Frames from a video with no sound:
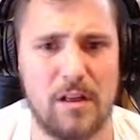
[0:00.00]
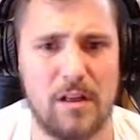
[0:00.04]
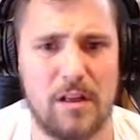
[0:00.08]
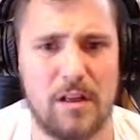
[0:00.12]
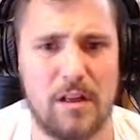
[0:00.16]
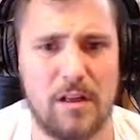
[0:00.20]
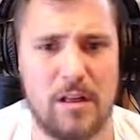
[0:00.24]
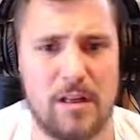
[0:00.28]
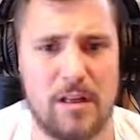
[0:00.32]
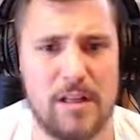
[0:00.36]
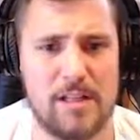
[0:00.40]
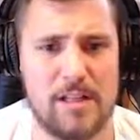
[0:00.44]

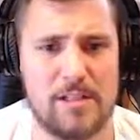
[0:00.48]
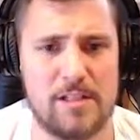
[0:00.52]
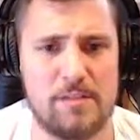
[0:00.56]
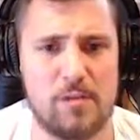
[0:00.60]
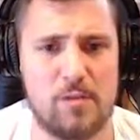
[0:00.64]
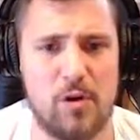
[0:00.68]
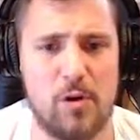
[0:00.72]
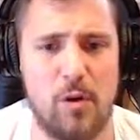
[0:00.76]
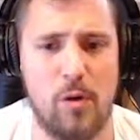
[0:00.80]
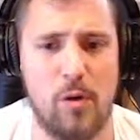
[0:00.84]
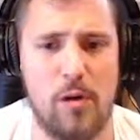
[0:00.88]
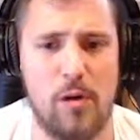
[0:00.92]
Get some
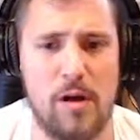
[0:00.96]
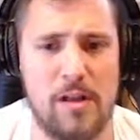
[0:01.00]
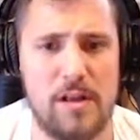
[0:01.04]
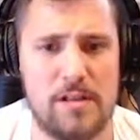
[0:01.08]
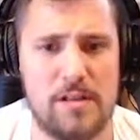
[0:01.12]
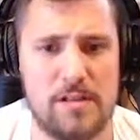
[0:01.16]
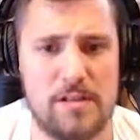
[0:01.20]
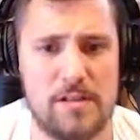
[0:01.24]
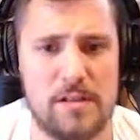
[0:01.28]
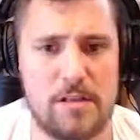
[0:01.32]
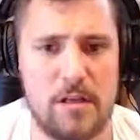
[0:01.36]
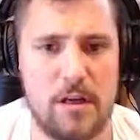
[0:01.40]

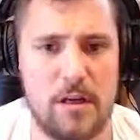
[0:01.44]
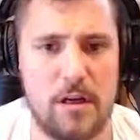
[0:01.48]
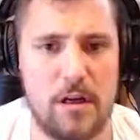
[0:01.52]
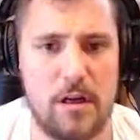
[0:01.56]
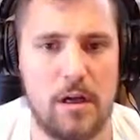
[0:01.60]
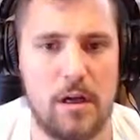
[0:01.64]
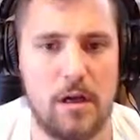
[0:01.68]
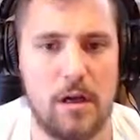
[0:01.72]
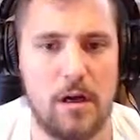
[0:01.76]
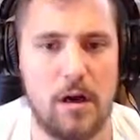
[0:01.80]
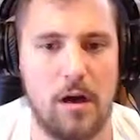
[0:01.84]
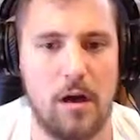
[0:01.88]
coins.
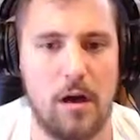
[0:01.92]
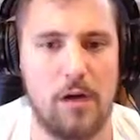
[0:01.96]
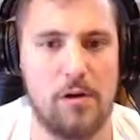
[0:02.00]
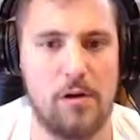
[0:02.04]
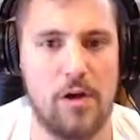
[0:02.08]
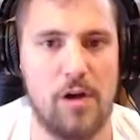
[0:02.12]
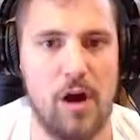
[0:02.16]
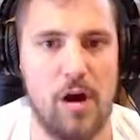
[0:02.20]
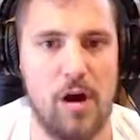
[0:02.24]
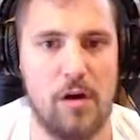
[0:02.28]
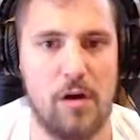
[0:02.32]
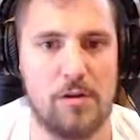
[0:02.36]
Oh
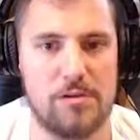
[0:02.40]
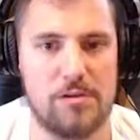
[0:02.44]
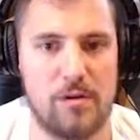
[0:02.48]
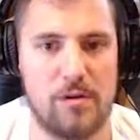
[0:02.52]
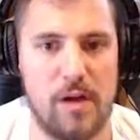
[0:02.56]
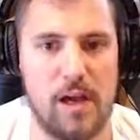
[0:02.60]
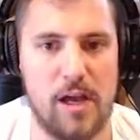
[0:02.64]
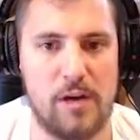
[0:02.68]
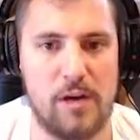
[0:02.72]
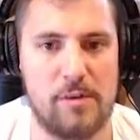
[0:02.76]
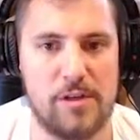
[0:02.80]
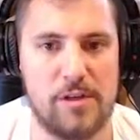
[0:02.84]
no, so
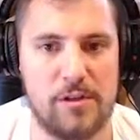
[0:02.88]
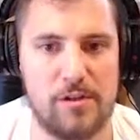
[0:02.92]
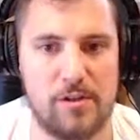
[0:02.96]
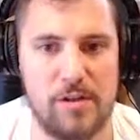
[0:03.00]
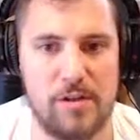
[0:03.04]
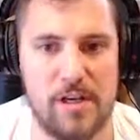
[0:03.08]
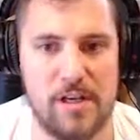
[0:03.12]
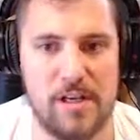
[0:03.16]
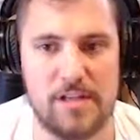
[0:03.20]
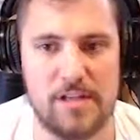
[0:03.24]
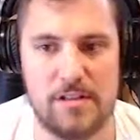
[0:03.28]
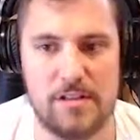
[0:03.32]
how do we do
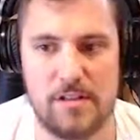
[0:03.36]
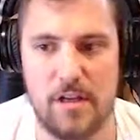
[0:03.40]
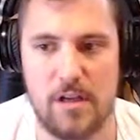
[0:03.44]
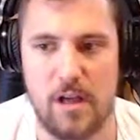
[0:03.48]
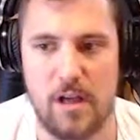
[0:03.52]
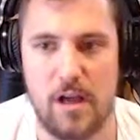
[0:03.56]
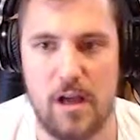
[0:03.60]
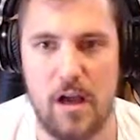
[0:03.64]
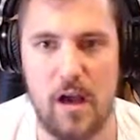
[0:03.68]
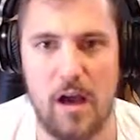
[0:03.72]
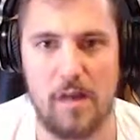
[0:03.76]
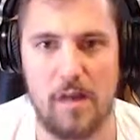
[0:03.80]
this?
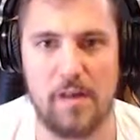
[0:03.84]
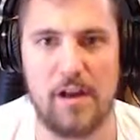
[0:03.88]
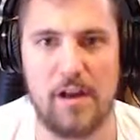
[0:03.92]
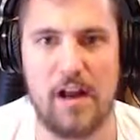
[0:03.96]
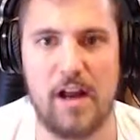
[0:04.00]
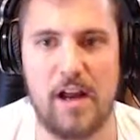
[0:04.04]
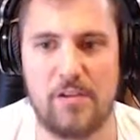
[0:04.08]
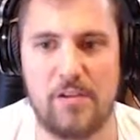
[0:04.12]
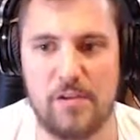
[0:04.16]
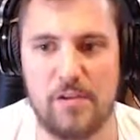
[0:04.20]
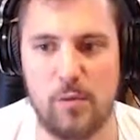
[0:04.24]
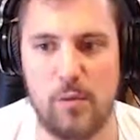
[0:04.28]
I think I
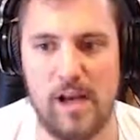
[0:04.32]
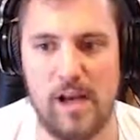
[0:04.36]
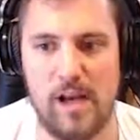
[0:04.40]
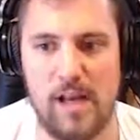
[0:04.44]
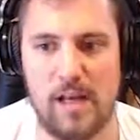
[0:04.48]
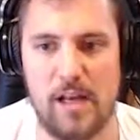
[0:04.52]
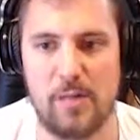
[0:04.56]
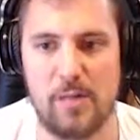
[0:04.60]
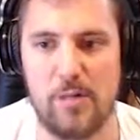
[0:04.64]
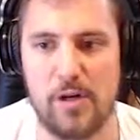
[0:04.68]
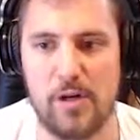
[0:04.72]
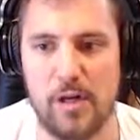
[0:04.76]
have to wait
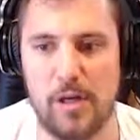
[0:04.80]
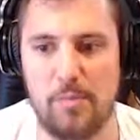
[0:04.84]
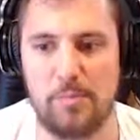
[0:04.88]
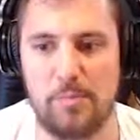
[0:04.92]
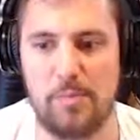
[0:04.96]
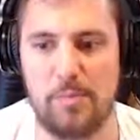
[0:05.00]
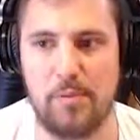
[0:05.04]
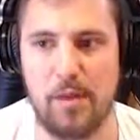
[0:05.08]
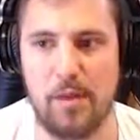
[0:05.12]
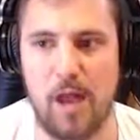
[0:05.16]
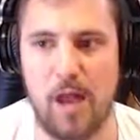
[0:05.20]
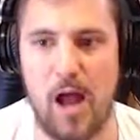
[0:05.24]
and put a
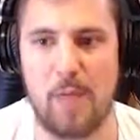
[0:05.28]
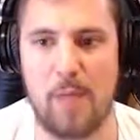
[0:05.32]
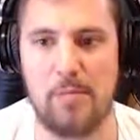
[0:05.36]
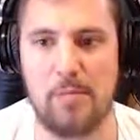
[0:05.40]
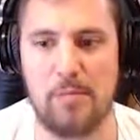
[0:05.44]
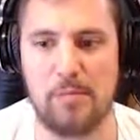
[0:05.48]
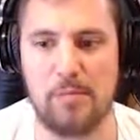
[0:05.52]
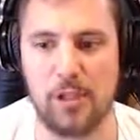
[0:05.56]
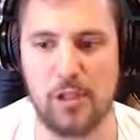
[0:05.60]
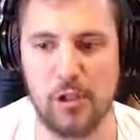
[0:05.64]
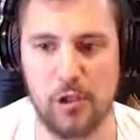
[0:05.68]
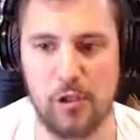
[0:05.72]
bloppy
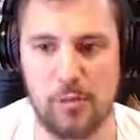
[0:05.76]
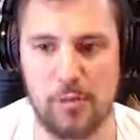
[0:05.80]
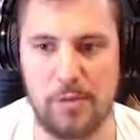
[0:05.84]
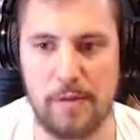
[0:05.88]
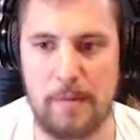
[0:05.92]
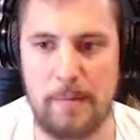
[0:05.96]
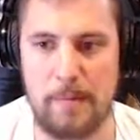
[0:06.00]
bloop